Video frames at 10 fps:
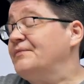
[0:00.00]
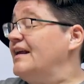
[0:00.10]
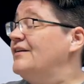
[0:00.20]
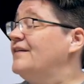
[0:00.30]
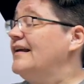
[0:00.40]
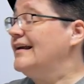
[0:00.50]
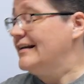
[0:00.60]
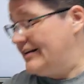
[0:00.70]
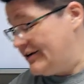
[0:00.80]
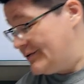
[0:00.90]
if he
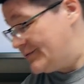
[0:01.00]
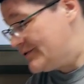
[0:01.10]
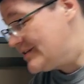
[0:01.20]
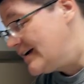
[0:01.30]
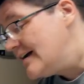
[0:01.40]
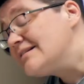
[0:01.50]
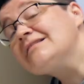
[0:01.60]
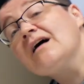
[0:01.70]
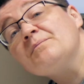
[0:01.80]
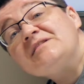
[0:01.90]
had used some